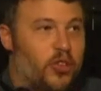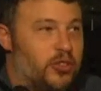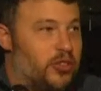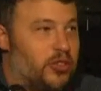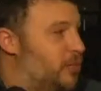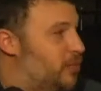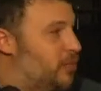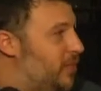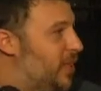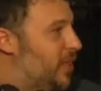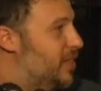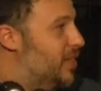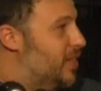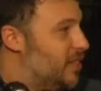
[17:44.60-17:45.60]
I, I
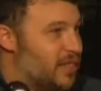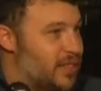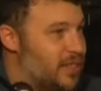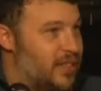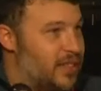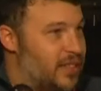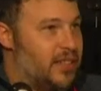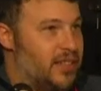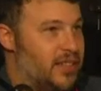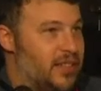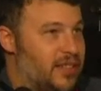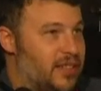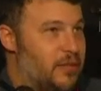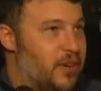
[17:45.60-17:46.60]
can't
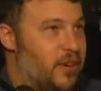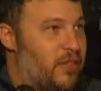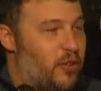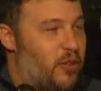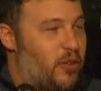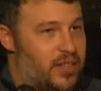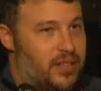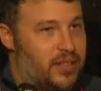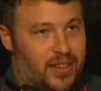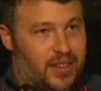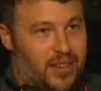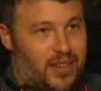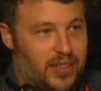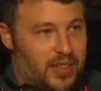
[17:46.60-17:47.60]
decide whether
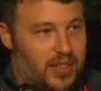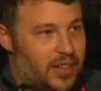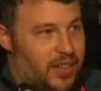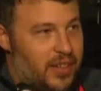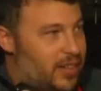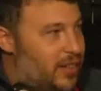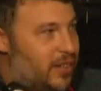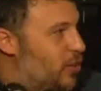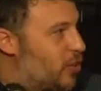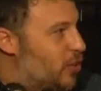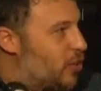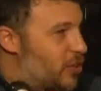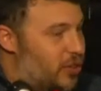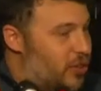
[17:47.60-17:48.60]
it will favor
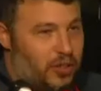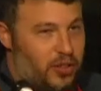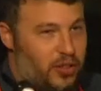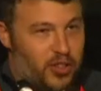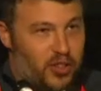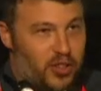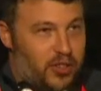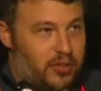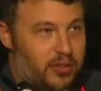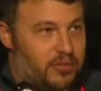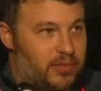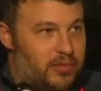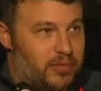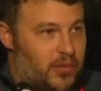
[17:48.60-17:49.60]
it,
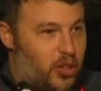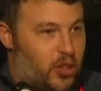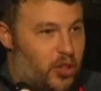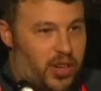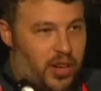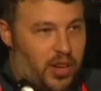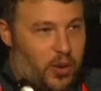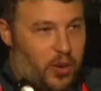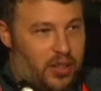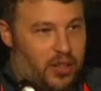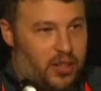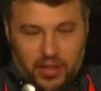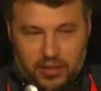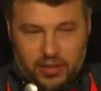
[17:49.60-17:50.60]
whether it
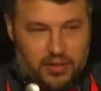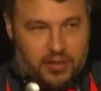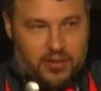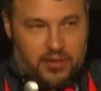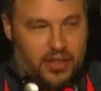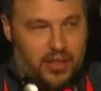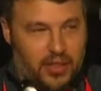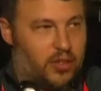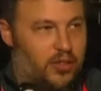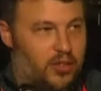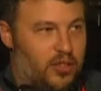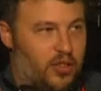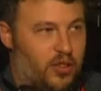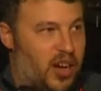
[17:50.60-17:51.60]
will favor other
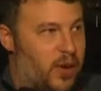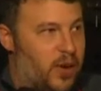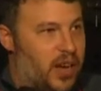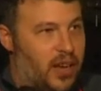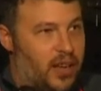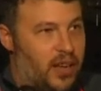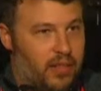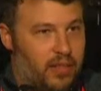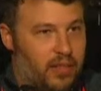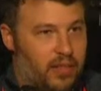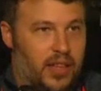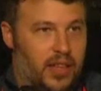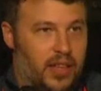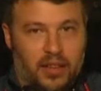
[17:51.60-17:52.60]
things or not
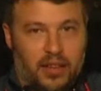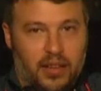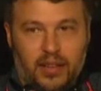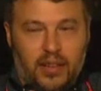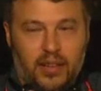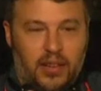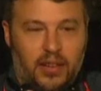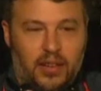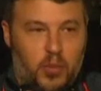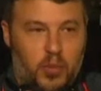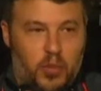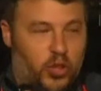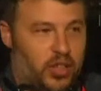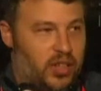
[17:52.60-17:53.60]
this
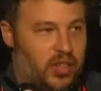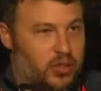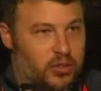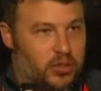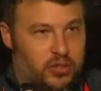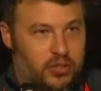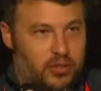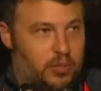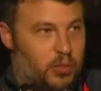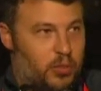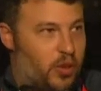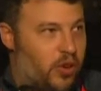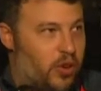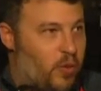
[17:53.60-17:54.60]
does not tell
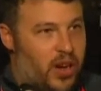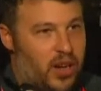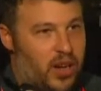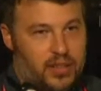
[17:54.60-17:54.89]
us